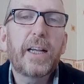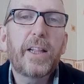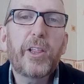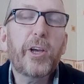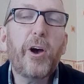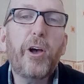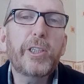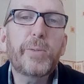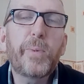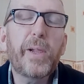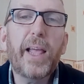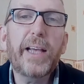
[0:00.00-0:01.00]
The
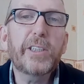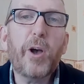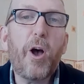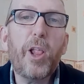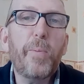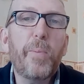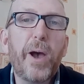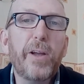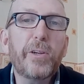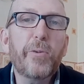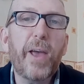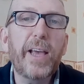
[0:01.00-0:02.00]
gospel is all
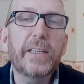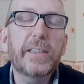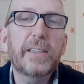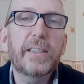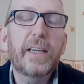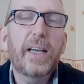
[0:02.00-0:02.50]
about grace.